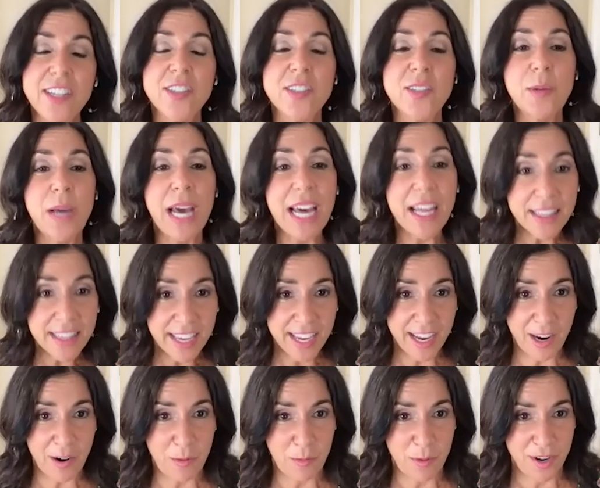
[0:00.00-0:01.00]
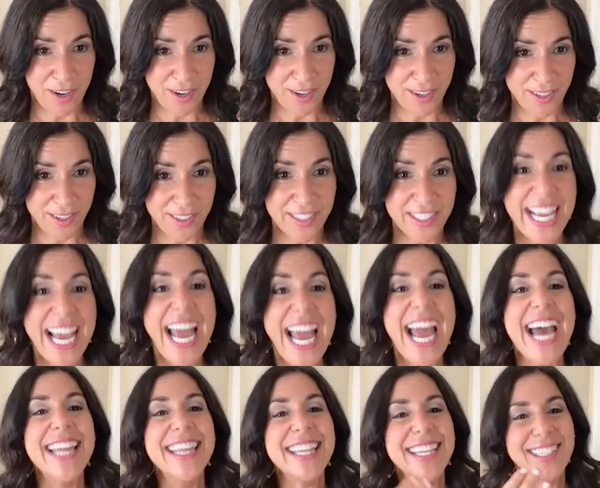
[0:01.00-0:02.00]
to healthcare workers.
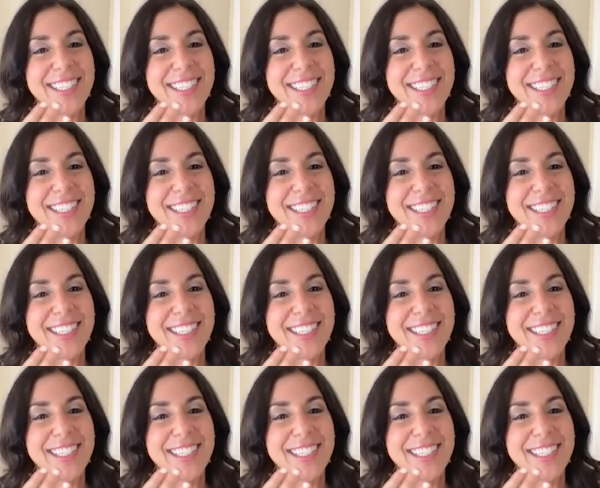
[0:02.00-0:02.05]
And they